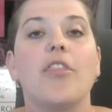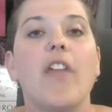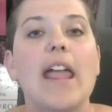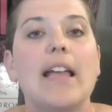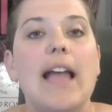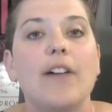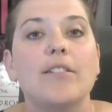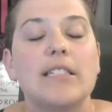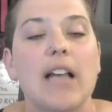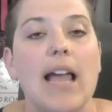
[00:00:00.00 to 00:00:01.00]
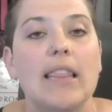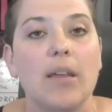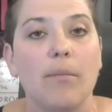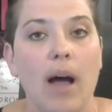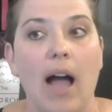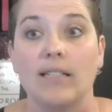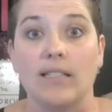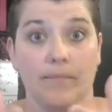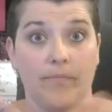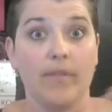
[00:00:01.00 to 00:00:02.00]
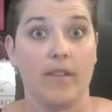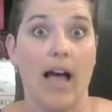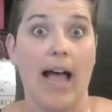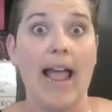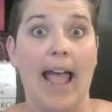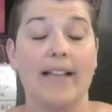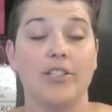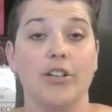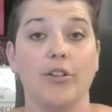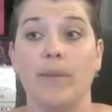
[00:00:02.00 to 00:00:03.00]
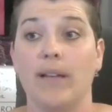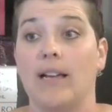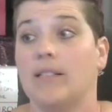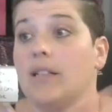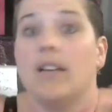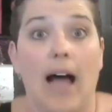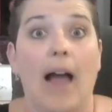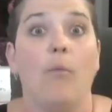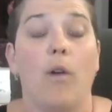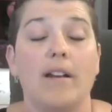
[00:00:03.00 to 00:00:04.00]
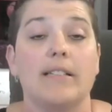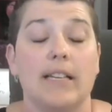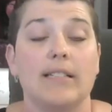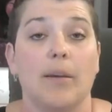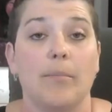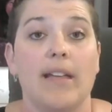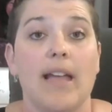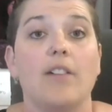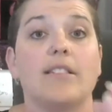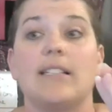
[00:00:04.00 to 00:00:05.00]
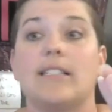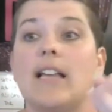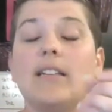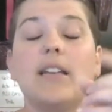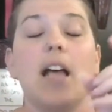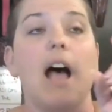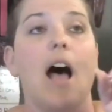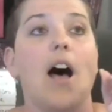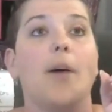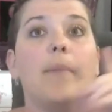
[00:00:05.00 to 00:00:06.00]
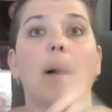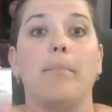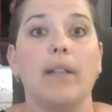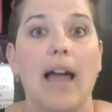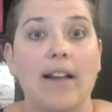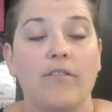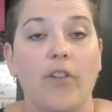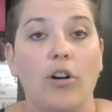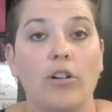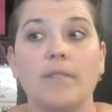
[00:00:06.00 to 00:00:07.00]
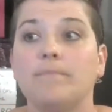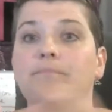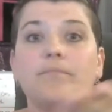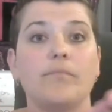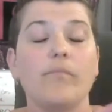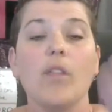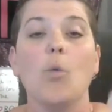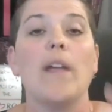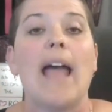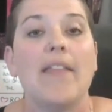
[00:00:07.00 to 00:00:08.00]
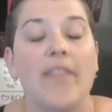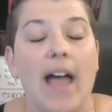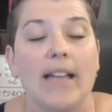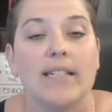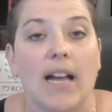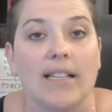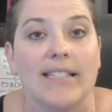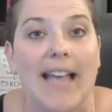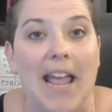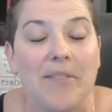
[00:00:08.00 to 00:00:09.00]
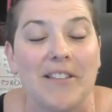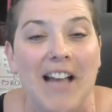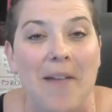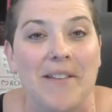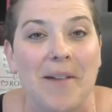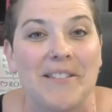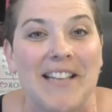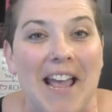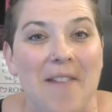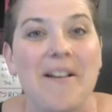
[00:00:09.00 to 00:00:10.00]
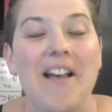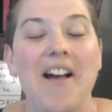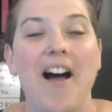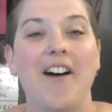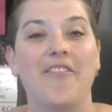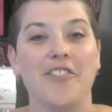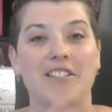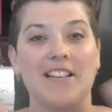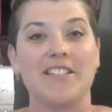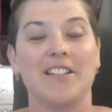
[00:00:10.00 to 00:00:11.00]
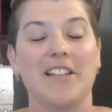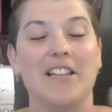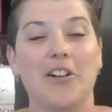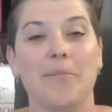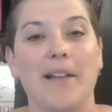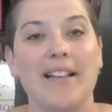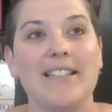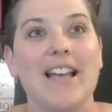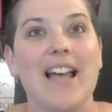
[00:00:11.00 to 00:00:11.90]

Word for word: Think outside the box. I had to because I wanted to send something else. I sent um, blindfold. We had that uh, tape, the tie me up tape uh, for seasonally a little bit.